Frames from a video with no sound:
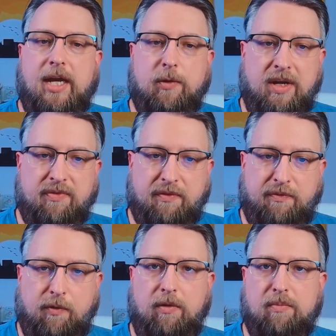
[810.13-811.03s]
and we have a
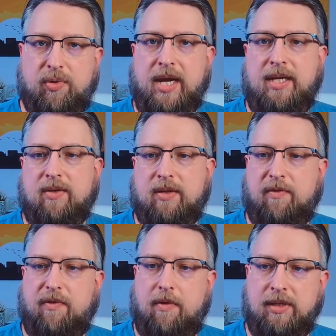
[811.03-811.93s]
full
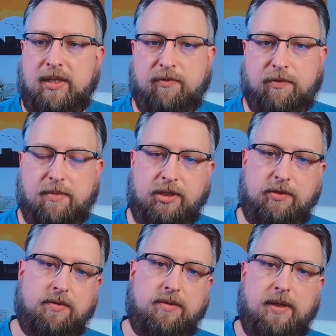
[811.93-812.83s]
breakdown of all the
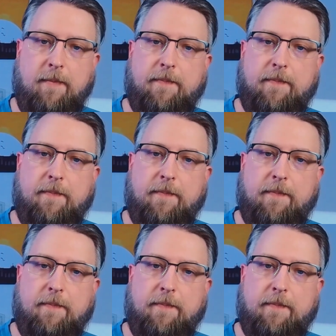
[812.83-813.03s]
information